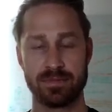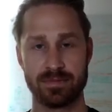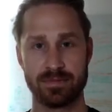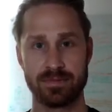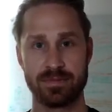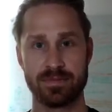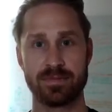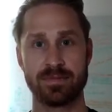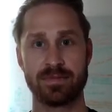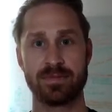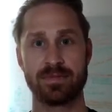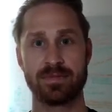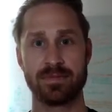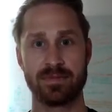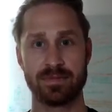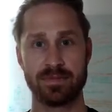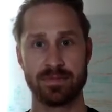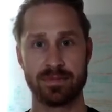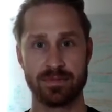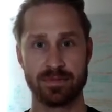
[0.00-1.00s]

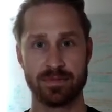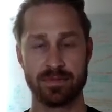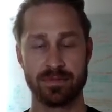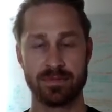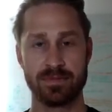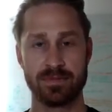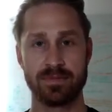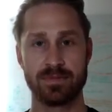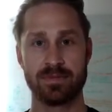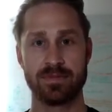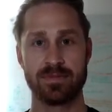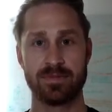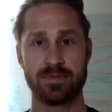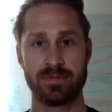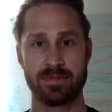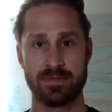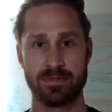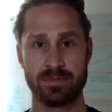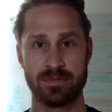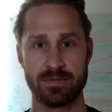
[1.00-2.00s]

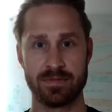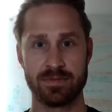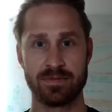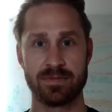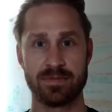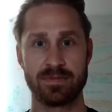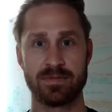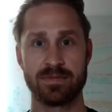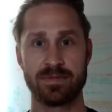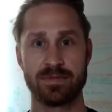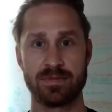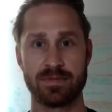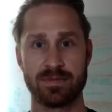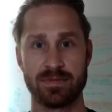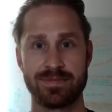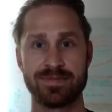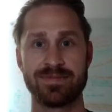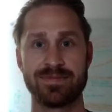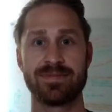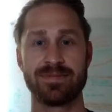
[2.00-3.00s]

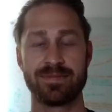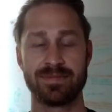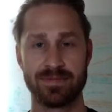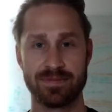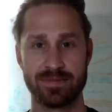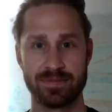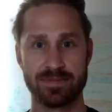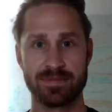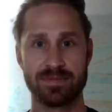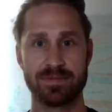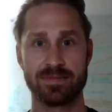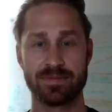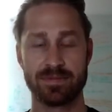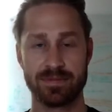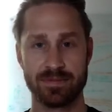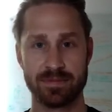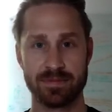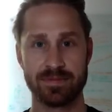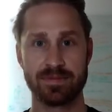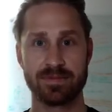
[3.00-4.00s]

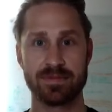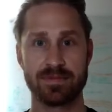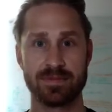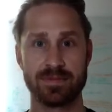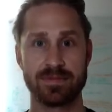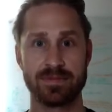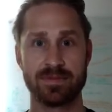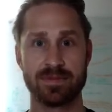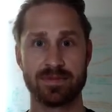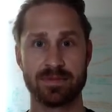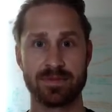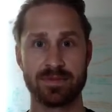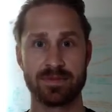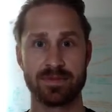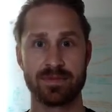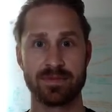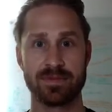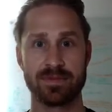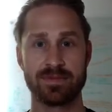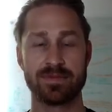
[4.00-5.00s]

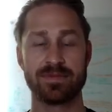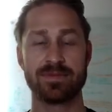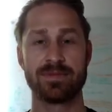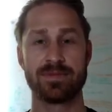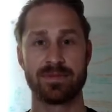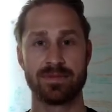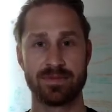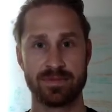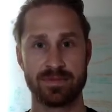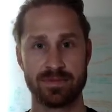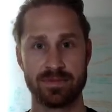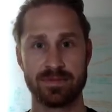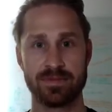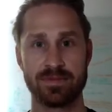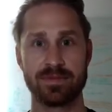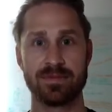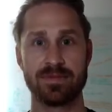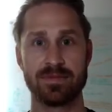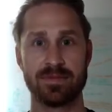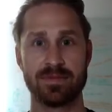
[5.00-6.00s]

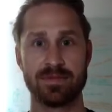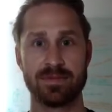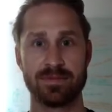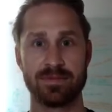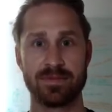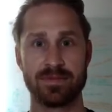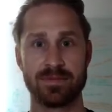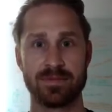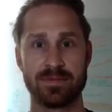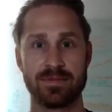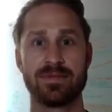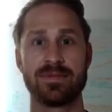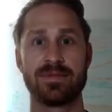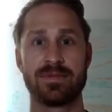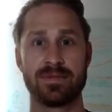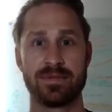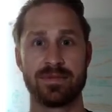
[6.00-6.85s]
No words are spoken by the person on screen.